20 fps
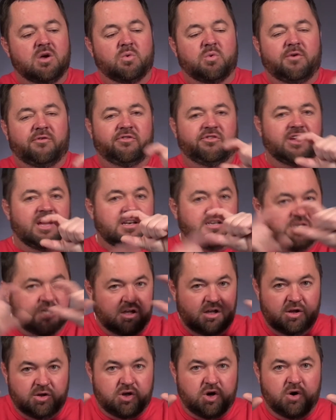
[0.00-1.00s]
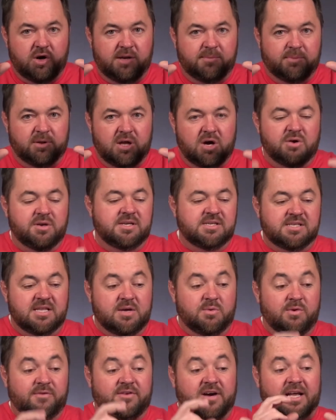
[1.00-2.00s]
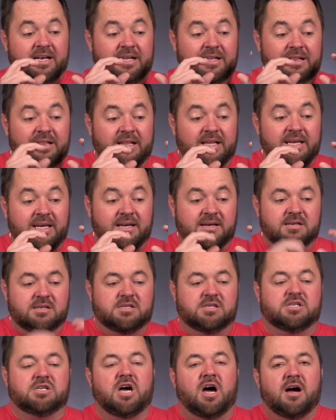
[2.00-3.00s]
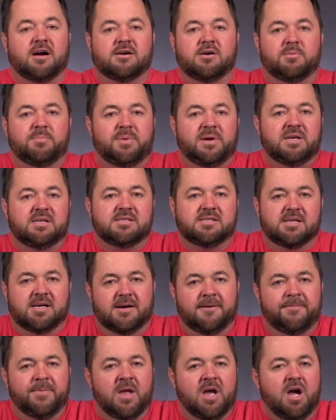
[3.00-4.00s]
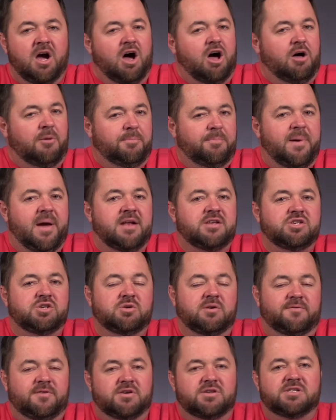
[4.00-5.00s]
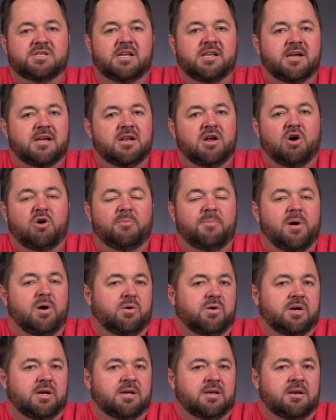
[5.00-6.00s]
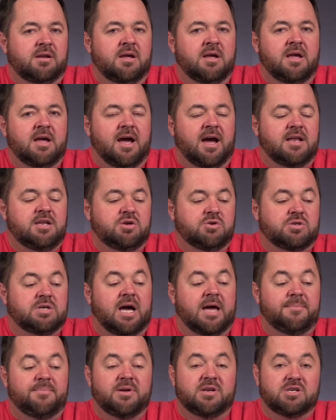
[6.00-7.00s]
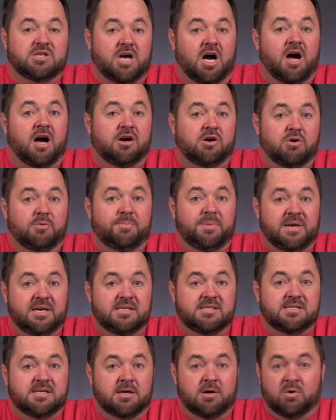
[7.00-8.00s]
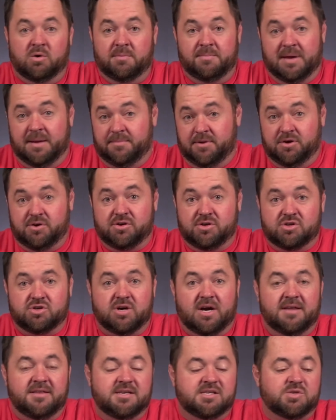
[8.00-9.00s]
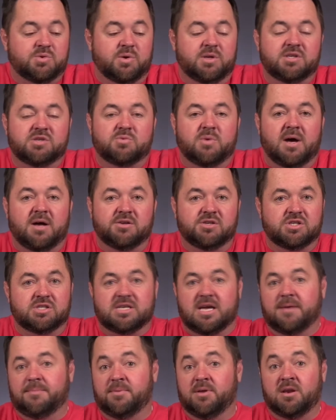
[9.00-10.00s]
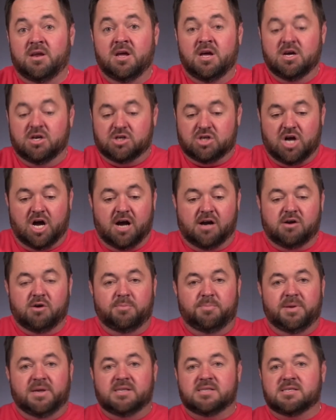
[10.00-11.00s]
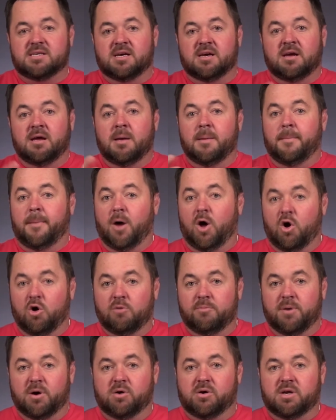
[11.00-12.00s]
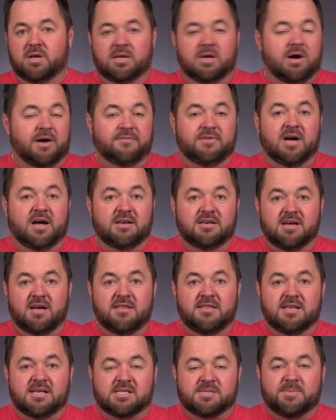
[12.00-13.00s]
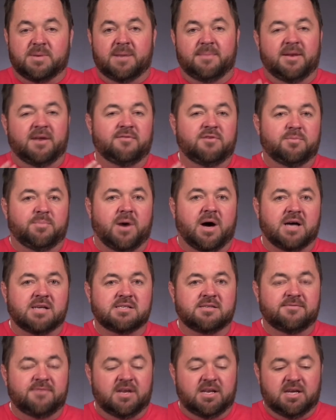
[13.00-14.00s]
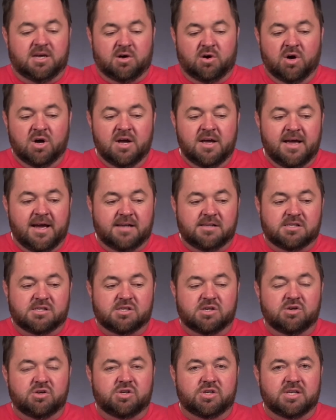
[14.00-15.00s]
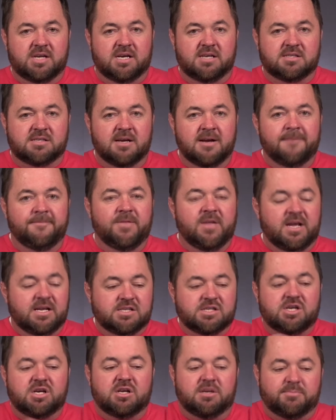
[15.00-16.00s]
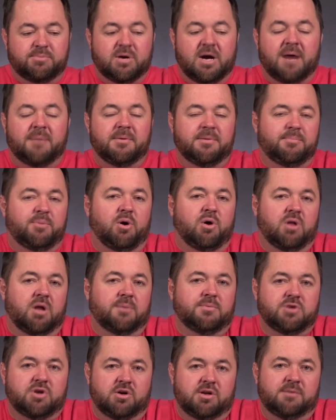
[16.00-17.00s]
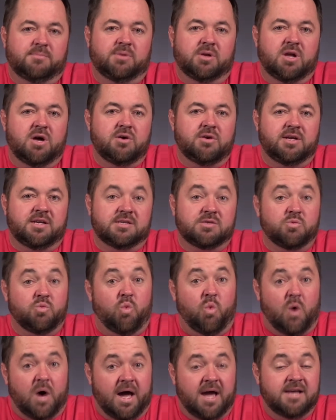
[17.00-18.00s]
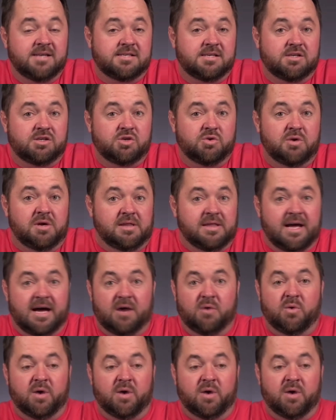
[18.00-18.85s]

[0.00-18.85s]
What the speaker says: We've said Tony Baloney's, and then we've got a link to taco pizza. I'll bet you if you're sitting in Hoboken and you type in taco pizza, or maybe you can try this one as well. Just type in taco pizza Hoboken. Now, I've not done this, but I bet if you pause the video and search this, it's going to probably pull up Tony Baloney's. Why is it doing that?